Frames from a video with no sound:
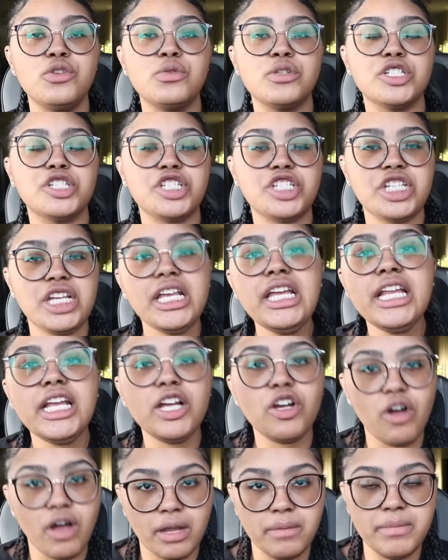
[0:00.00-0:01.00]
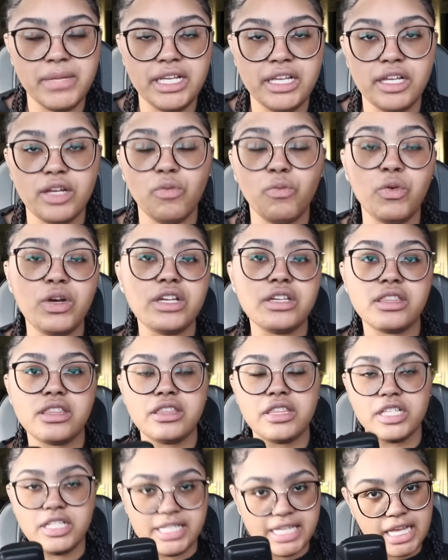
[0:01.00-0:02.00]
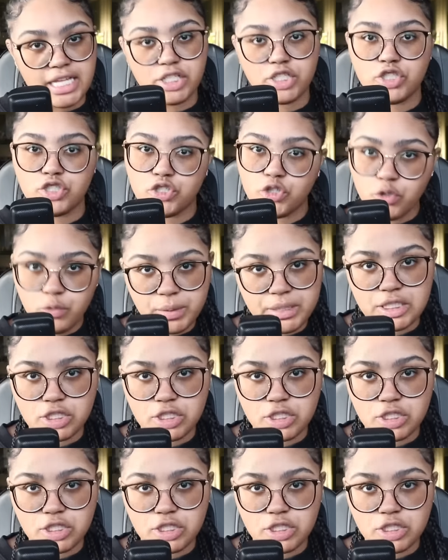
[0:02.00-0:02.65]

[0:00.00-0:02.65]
were cheating on me with the dead Tubi